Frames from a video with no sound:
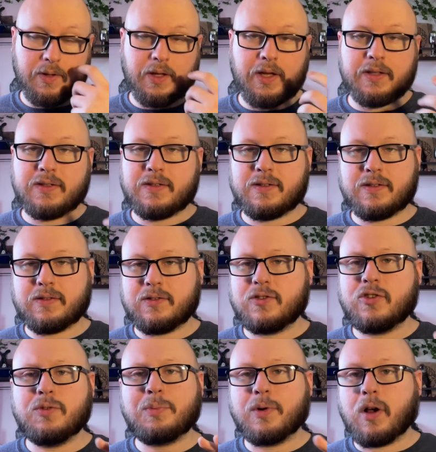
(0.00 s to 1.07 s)
It's
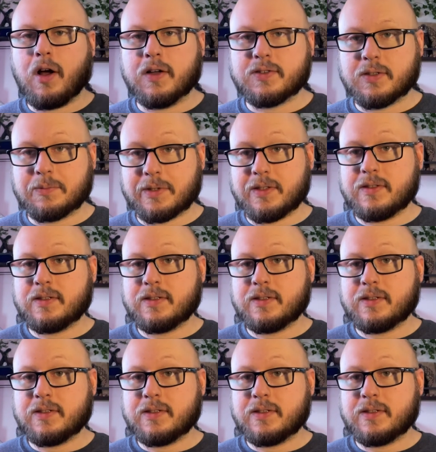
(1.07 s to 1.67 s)
super awesome because